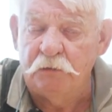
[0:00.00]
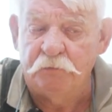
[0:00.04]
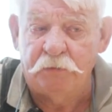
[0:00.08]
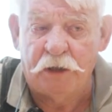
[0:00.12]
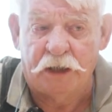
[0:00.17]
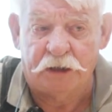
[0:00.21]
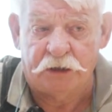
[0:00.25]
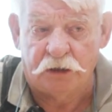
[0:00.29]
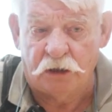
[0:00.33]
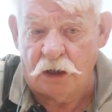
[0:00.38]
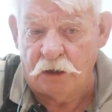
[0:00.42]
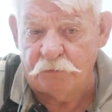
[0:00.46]

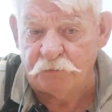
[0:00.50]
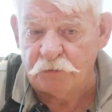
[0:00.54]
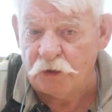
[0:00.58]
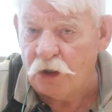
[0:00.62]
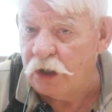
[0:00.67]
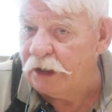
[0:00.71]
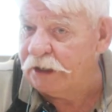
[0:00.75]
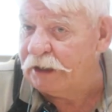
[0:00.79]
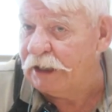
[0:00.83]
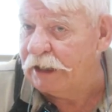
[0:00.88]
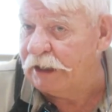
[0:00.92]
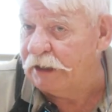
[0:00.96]
But I'm
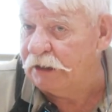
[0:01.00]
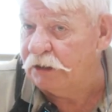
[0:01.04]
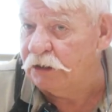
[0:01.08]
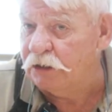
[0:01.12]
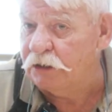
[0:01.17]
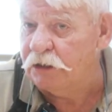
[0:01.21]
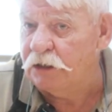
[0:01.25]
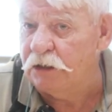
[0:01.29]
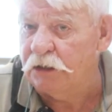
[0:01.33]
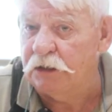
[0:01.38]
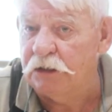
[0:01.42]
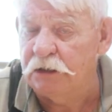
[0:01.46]

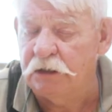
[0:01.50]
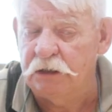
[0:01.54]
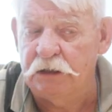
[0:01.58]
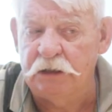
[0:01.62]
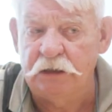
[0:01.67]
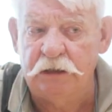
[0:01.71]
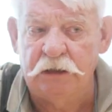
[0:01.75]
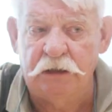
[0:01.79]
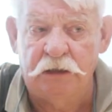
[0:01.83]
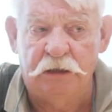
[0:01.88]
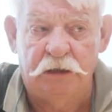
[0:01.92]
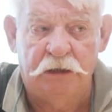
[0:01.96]
right-handed,
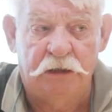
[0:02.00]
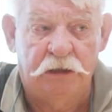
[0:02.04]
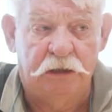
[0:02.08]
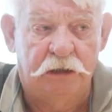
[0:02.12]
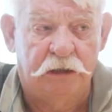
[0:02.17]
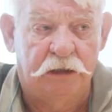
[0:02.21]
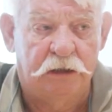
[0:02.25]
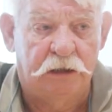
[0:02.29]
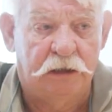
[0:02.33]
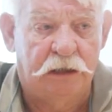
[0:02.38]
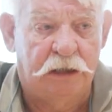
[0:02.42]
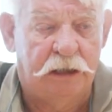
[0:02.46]

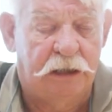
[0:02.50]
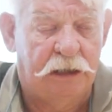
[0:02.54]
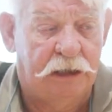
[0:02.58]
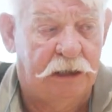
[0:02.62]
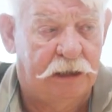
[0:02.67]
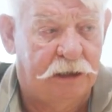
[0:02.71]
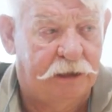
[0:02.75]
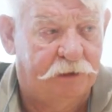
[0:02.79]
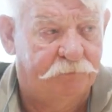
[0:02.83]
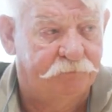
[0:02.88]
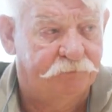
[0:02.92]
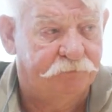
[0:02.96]

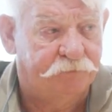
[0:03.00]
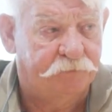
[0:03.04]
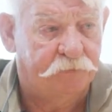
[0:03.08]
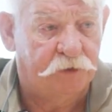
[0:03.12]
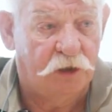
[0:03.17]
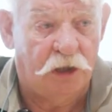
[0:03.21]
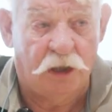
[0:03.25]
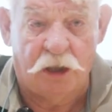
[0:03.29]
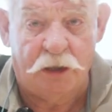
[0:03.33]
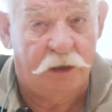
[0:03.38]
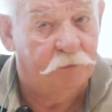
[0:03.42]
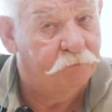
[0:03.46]

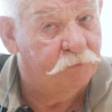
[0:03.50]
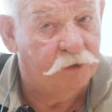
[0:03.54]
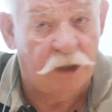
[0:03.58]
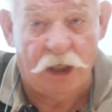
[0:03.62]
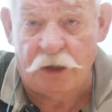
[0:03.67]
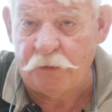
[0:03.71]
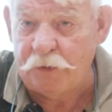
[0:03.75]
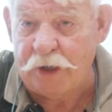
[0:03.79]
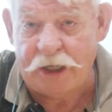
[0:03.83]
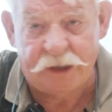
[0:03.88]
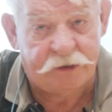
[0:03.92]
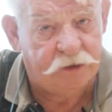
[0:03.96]
I'm
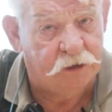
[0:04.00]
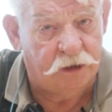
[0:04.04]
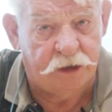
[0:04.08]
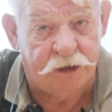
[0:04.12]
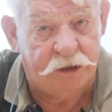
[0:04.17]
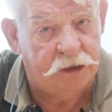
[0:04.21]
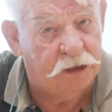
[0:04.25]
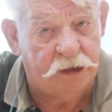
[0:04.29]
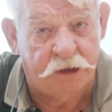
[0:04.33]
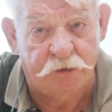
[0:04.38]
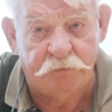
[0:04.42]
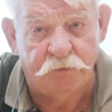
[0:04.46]
no
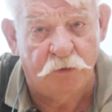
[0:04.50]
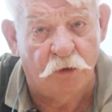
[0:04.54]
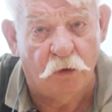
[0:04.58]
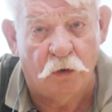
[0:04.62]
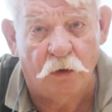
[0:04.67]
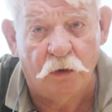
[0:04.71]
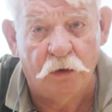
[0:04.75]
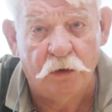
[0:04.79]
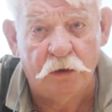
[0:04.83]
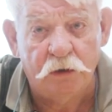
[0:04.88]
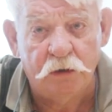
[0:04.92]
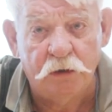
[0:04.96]
athlete
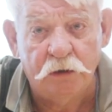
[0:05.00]
anymore,